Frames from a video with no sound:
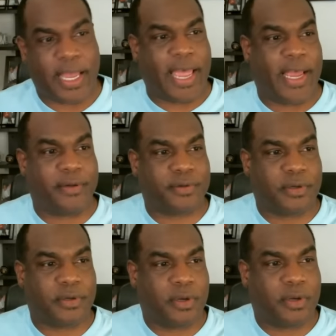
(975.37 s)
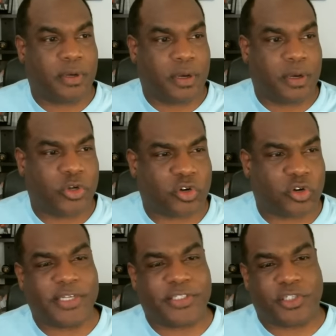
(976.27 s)
And what's
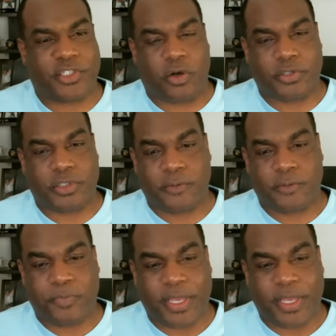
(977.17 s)
crazy, Charles,